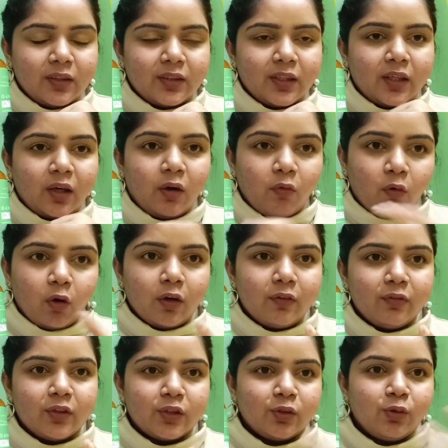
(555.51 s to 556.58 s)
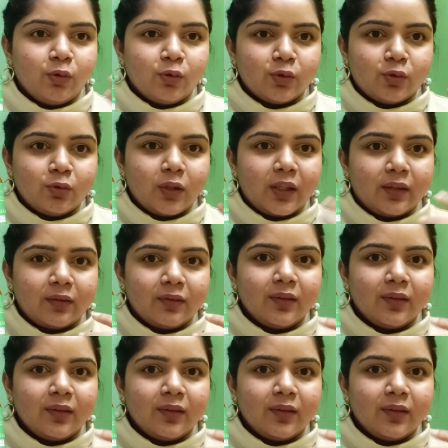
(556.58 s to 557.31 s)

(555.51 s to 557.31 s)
an award which goes to like